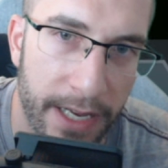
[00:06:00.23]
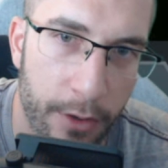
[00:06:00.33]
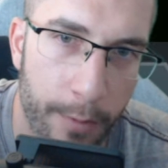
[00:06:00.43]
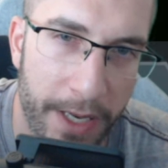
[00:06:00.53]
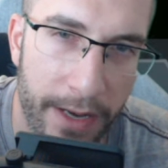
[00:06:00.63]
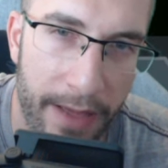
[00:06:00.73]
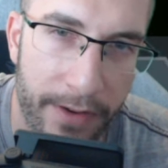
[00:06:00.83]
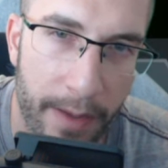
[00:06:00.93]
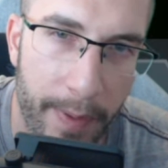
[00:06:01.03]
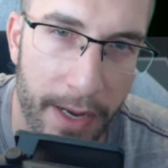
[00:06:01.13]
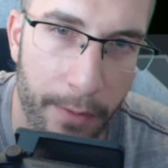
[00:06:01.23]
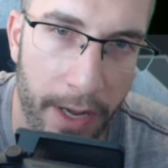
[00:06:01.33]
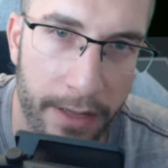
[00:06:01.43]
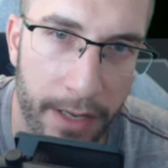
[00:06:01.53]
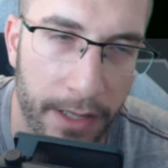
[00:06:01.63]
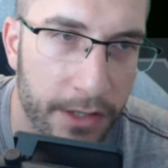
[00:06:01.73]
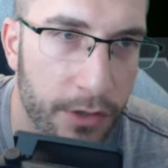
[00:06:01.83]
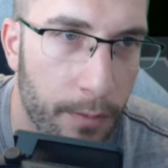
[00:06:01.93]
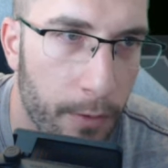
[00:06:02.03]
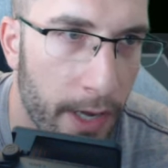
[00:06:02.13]
Normally you'd have it up here, right? Like the
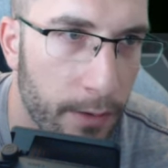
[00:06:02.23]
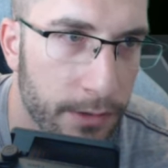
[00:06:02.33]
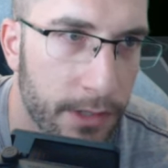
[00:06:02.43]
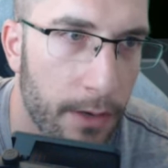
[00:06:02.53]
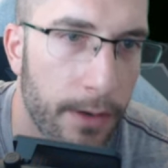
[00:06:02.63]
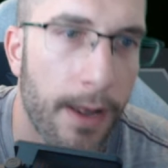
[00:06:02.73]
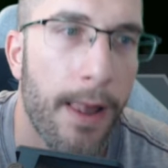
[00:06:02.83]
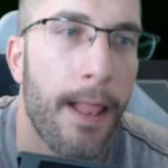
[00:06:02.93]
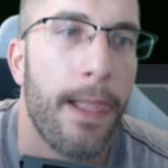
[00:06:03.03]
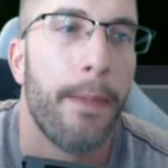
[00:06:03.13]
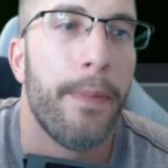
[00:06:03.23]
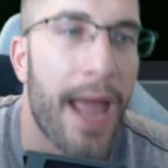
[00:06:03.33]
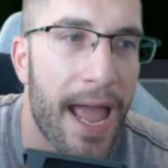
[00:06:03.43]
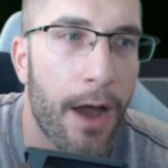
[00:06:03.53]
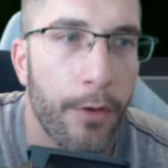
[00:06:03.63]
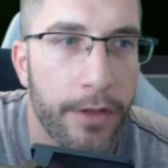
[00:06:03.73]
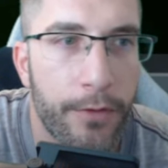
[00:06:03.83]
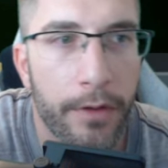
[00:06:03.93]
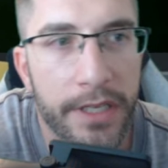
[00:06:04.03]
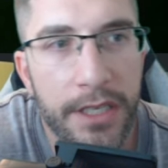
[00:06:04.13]
top right or so. Now you've
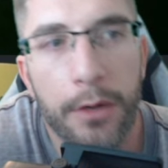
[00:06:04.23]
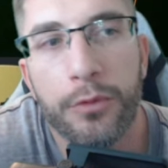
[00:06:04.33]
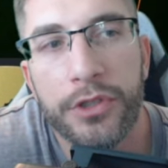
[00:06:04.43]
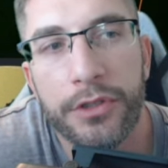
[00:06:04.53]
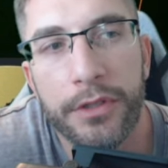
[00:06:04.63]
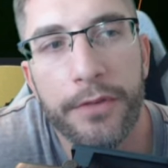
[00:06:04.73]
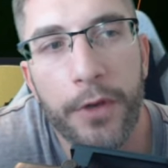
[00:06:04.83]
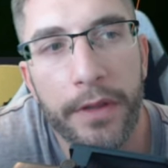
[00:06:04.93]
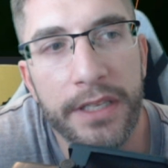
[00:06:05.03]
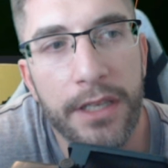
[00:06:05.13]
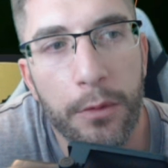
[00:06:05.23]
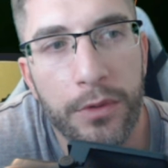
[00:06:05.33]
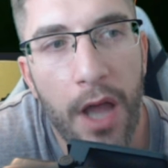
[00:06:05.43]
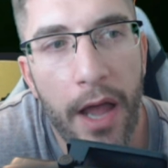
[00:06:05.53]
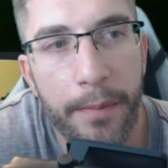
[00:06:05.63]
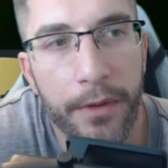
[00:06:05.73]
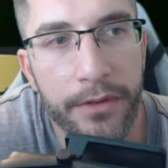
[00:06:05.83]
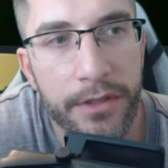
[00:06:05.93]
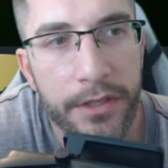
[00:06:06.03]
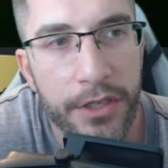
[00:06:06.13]
got these little
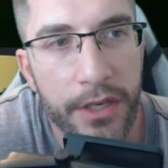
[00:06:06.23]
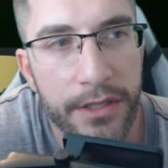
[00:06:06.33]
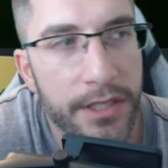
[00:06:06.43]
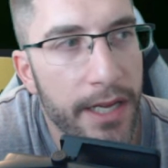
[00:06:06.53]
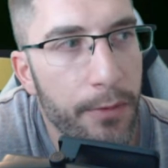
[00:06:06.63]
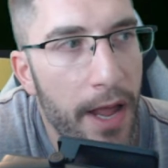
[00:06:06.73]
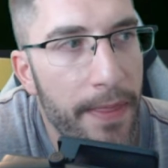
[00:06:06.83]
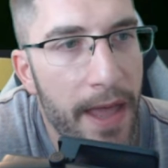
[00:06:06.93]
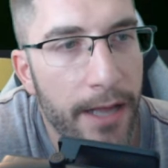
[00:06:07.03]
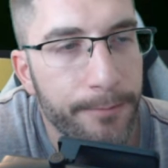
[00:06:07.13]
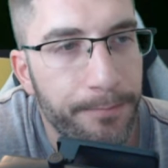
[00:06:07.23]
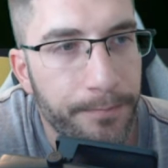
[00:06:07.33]
diamonds, as you can see right there.